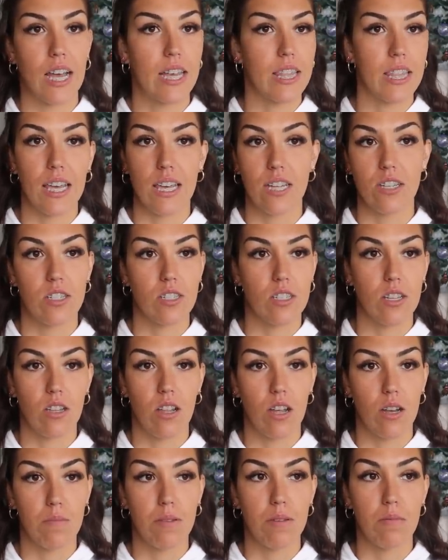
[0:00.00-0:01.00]
I think just a
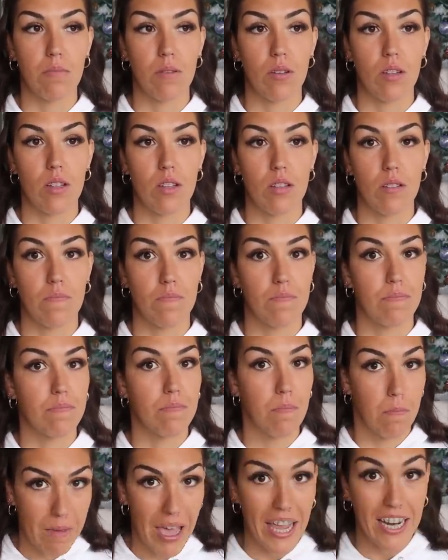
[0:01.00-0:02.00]
lot of people,
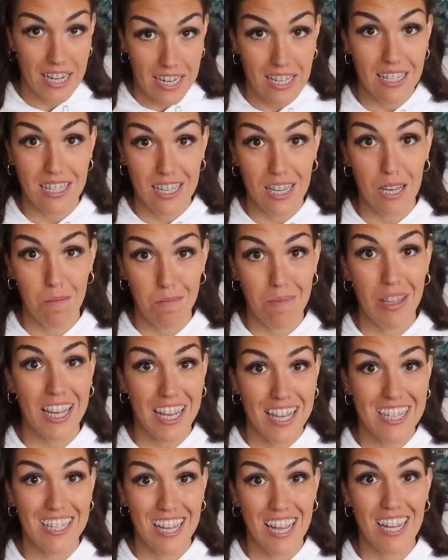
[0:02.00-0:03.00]
magnesium, like
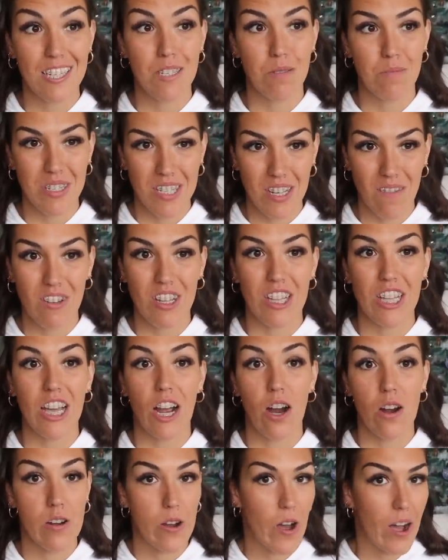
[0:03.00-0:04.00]
I said, specifically,
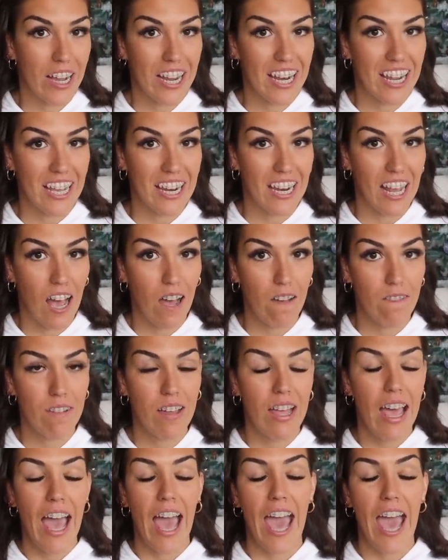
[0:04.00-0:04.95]
are not getting enough,